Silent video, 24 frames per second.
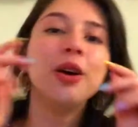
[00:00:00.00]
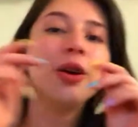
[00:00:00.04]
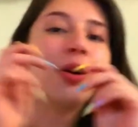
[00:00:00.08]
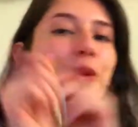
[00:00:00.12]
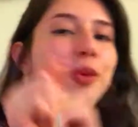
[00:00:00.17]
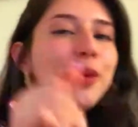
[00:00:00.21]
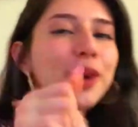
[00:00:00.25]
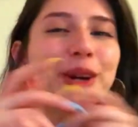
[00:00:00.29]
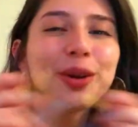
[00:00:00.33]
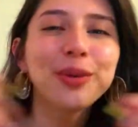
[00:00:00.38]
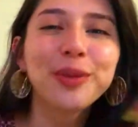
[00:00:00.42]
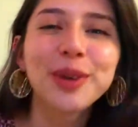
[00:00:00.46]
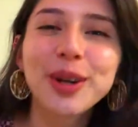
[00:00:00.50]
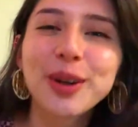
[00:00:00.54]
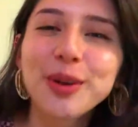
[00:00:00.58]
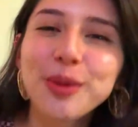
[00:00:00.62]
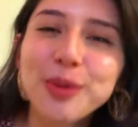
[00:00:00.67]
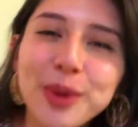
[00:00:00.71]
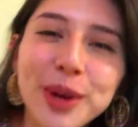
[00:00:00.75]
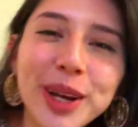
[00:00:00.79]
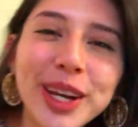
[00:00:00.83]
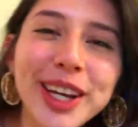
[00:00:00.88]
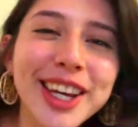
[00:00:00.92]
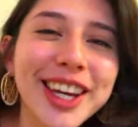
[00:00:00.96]

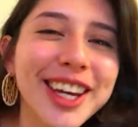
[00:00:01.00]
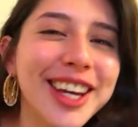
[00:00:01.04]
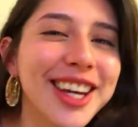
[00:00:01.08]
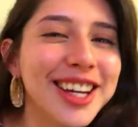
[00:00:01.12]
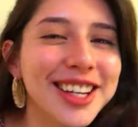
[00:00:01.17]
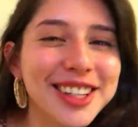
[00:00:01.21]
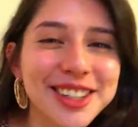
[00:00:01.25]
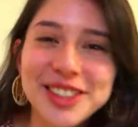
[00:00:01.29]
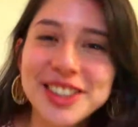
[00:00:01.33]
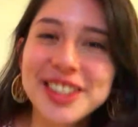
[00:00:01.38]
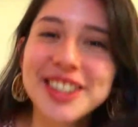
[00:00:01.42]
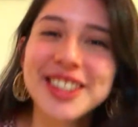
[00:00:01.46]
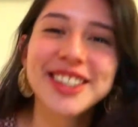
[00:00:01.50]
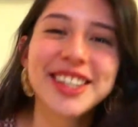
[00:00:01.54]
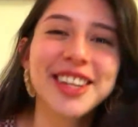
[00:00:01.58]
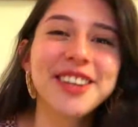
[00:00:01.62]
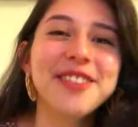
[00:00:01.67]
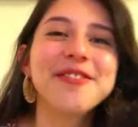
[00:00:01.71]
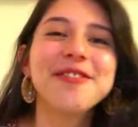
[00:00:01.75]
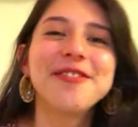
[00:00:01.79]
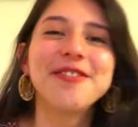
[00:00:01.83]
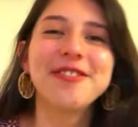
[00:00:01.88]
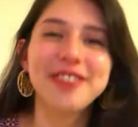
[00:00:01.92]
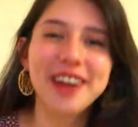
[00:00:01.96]
Quick
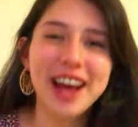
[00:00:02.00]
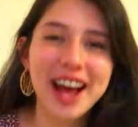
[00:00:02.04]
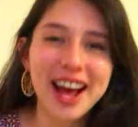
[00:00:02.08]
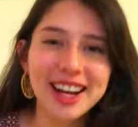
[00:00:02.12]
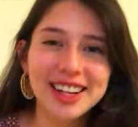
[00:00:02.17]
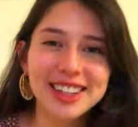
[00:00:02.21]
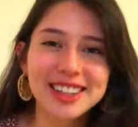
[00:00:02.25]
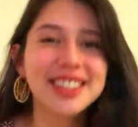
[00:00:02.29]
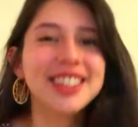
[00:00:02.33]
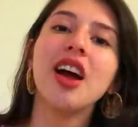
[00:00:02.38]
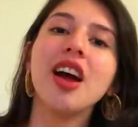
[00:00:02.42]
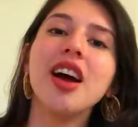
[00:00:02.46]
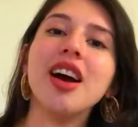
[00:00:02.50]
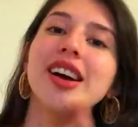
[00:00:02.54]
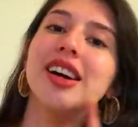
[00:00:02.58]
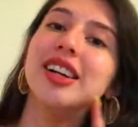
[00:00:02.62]
interesting fact.